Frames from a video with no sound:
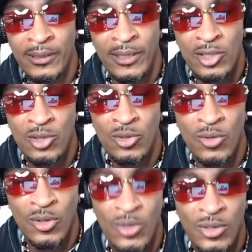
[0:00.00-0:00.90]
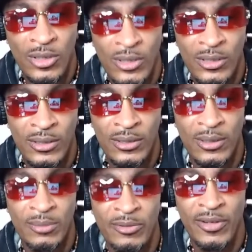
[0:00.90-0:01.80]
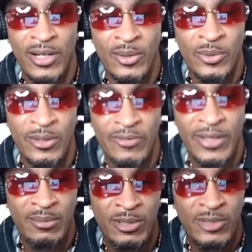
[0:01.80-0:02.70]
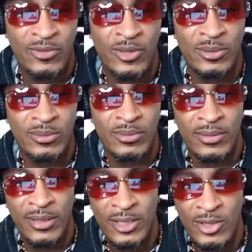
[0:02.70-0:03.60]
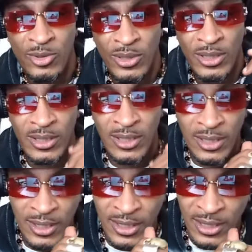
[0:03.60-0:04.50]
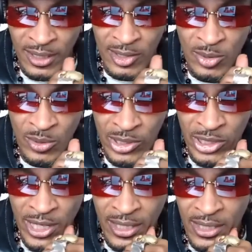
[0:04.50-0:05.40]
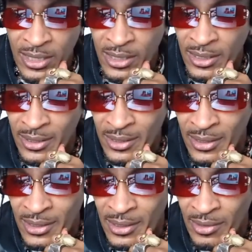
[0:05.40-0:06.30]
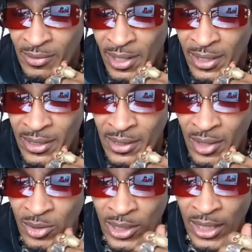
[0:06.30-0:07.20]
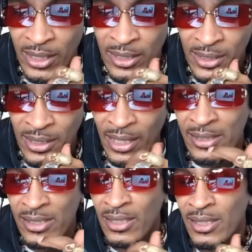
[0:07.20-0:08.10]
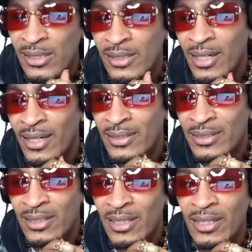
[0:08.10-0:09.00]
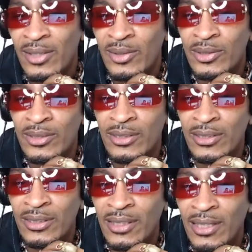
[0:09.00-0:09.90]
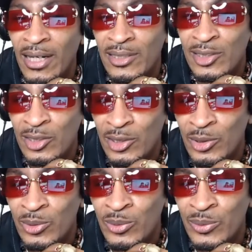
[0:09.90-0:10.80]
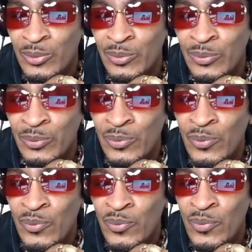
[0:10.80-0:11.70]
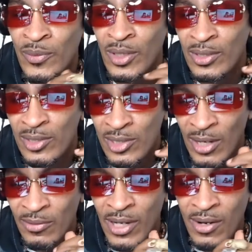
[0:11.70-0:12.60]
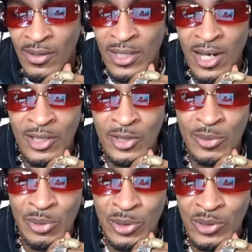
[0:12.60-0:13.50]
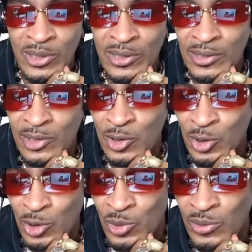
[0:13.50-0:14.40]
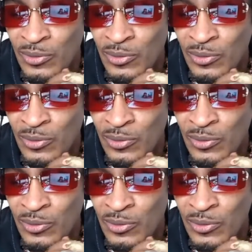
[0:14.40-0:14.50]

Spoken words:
Let's do the roll call. Let me find out where the family is from. Let's do a check, right? Okay. KTL and ATL. I see you. South Carolina in the building. Salute.